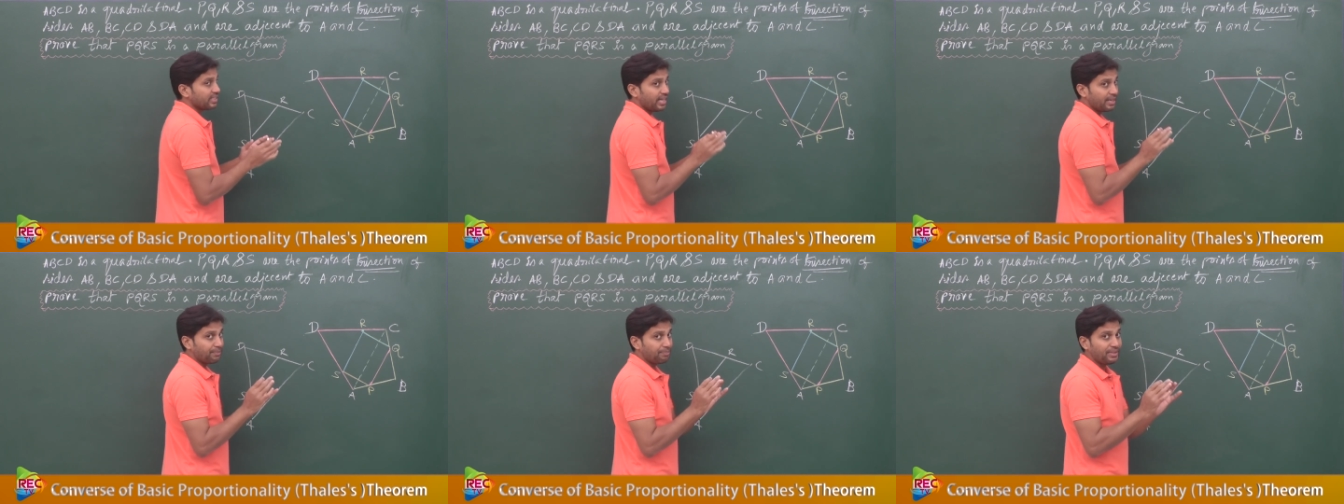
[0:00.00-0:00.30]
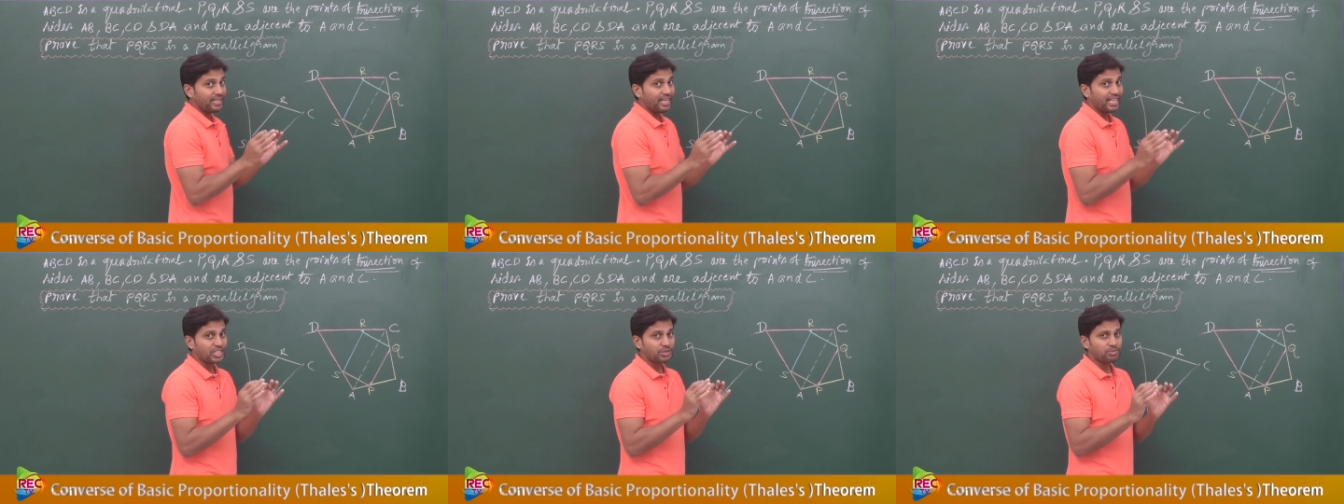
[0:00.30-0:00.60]
Let
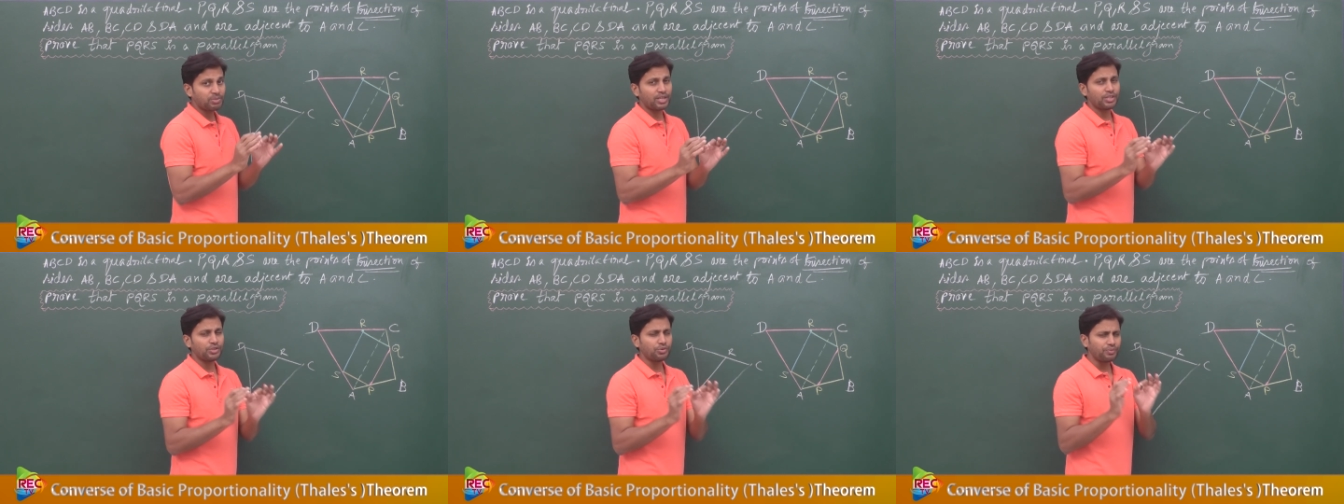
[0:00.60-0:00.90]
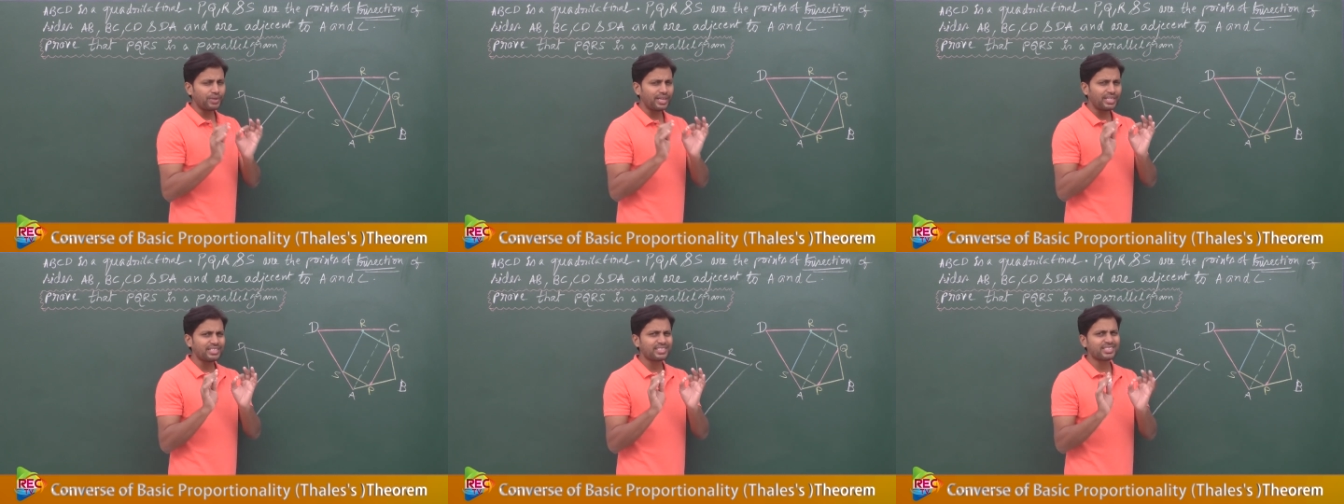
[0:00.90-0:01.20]
me explain you
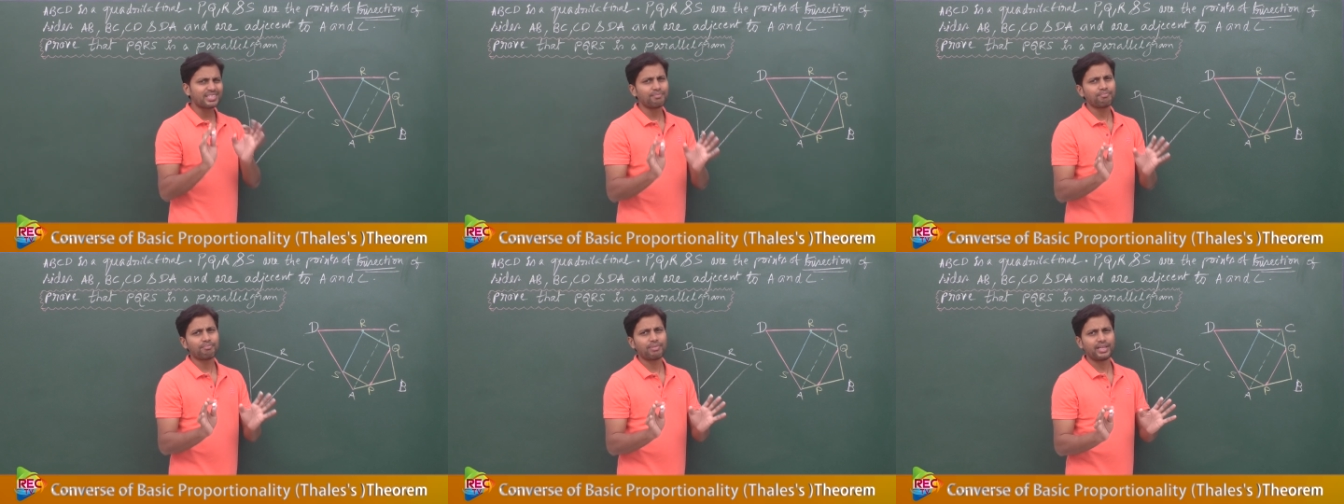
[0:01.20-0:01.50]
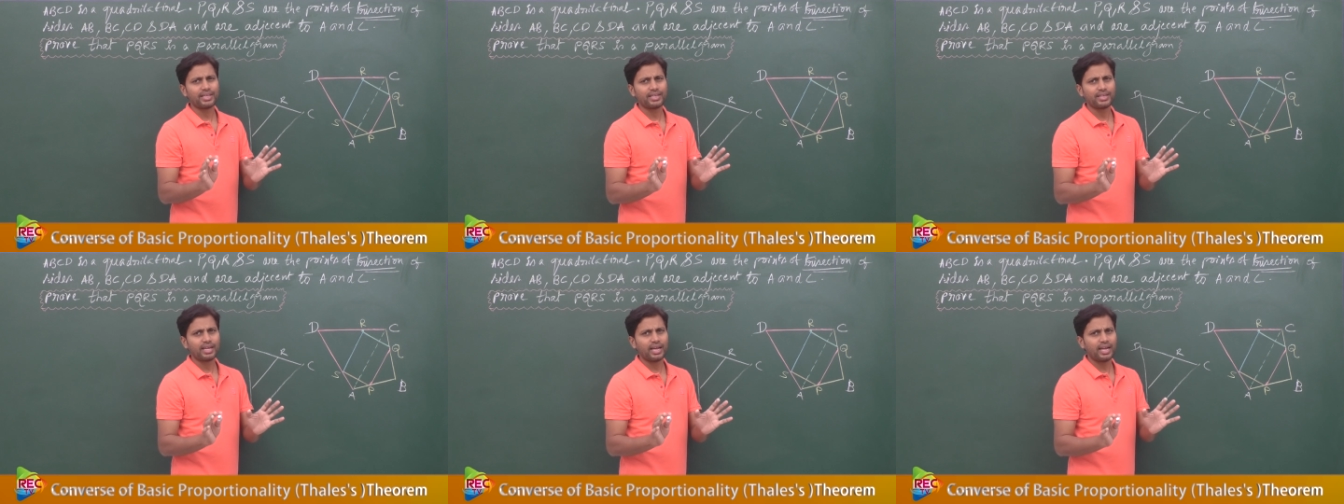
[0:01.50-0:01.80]
very
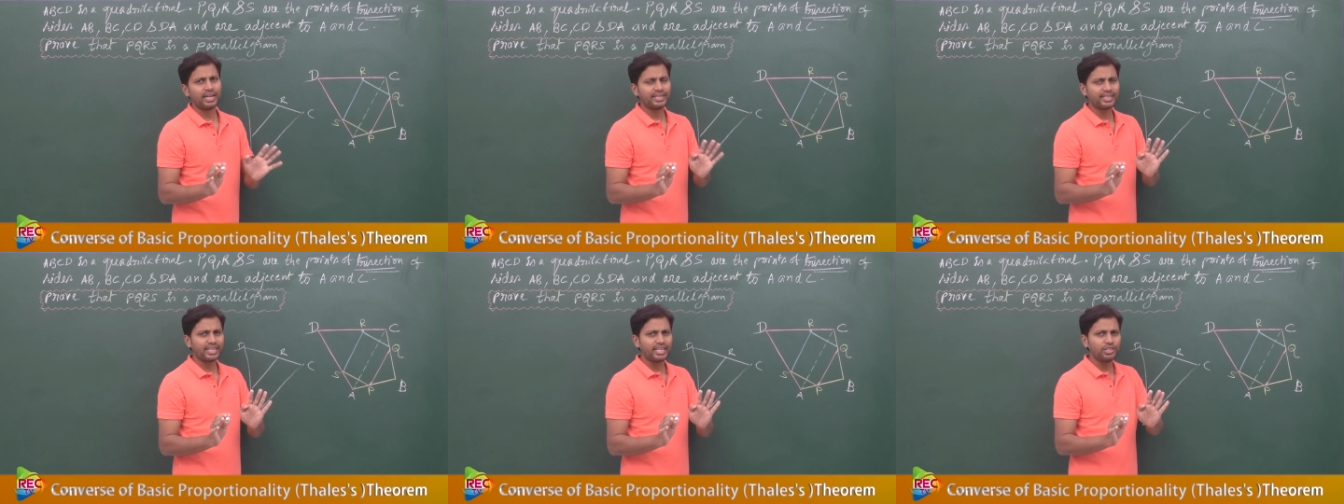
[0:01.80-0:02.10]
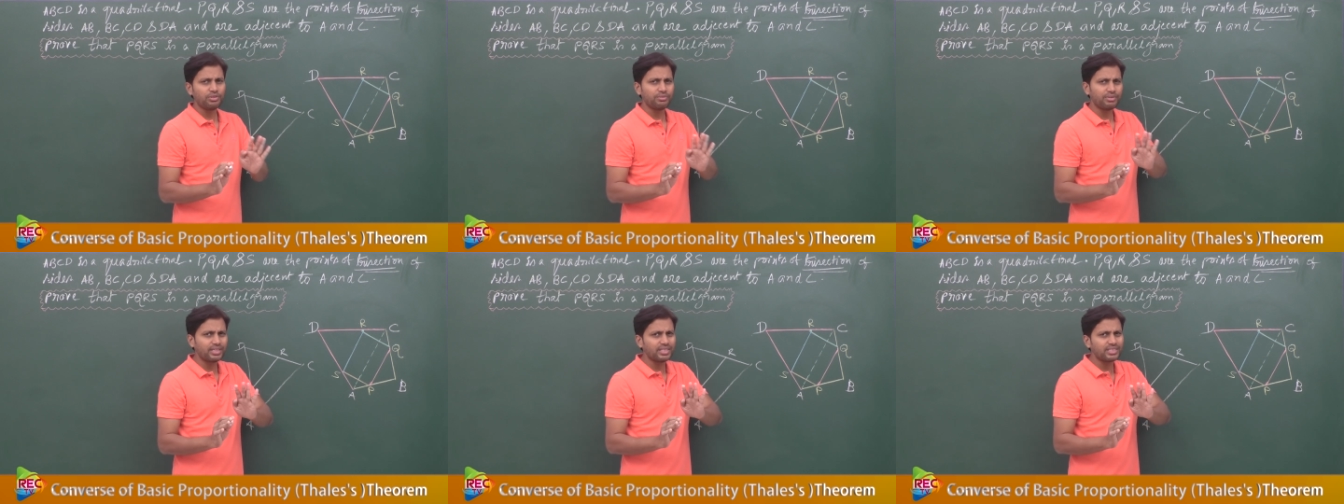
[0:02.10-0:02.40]
simply. I'll tell
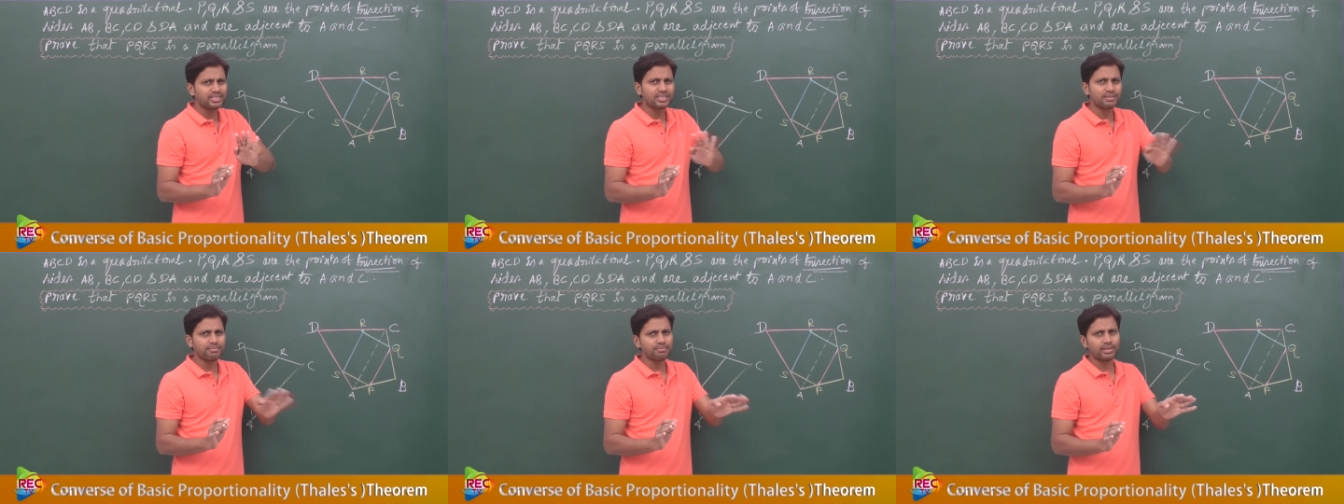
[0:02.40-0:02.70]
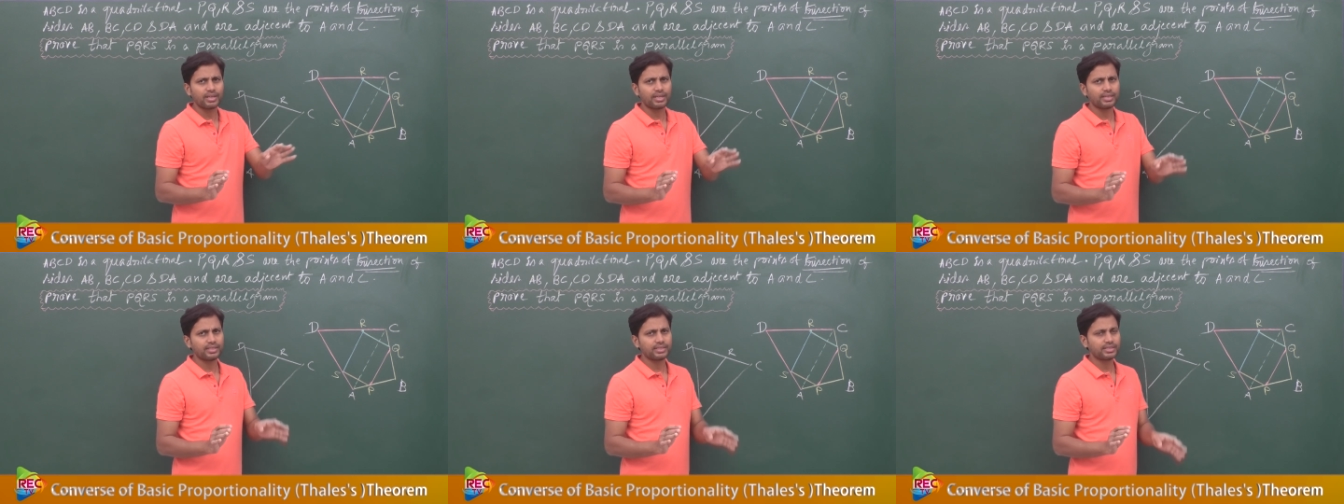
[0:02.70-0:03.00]
you very
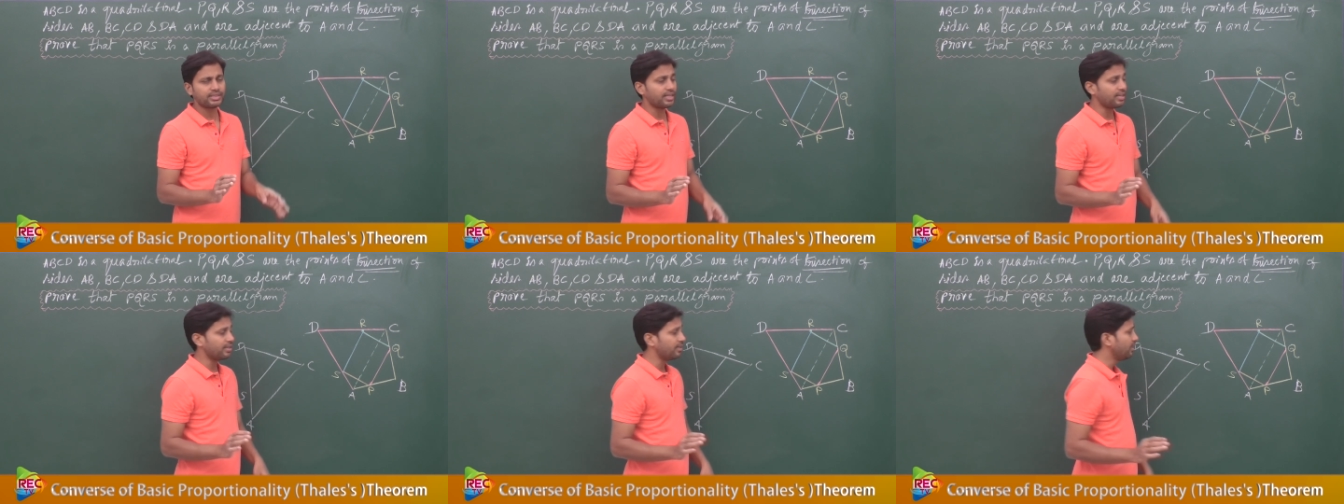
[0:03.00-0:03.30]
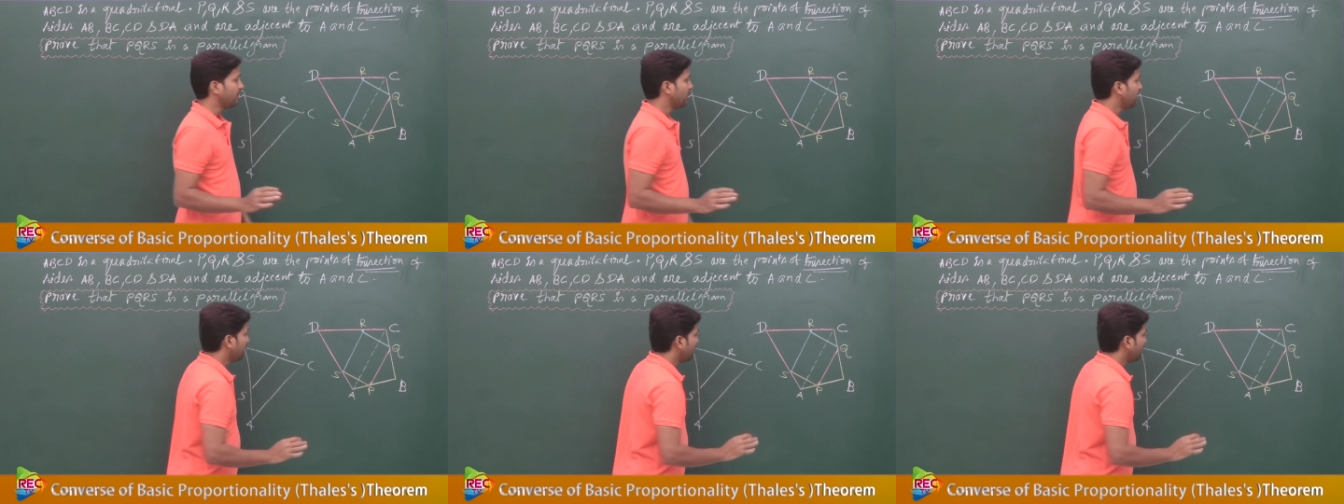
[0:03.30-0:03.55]
simply. Understand?